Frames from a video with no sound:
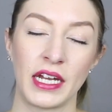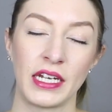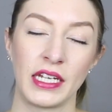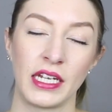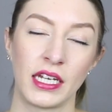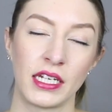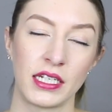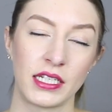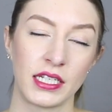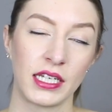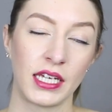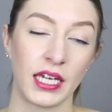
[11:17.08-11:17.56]
I
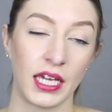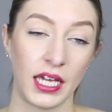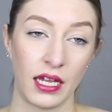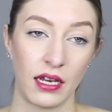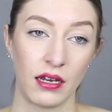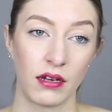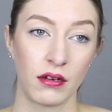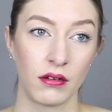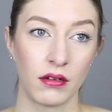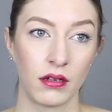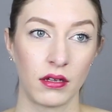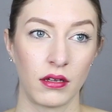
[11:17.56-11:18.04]
needed to
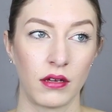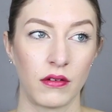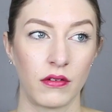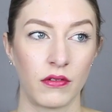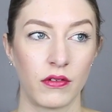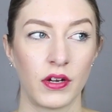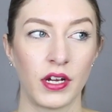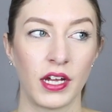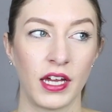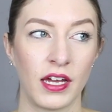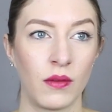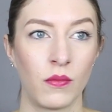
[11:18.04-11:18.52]
gain
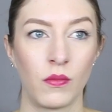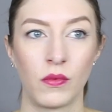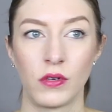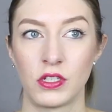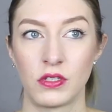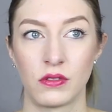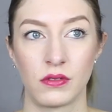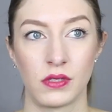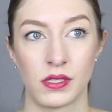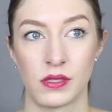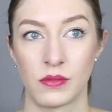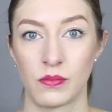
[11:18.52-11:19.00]
for him,
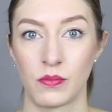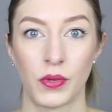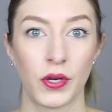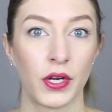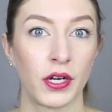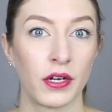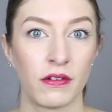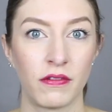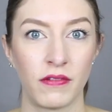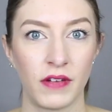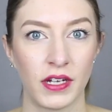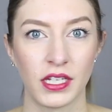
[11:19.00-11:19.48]
which was
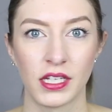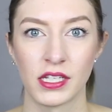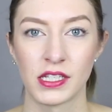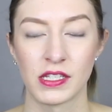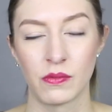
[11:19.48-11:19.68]
perfect.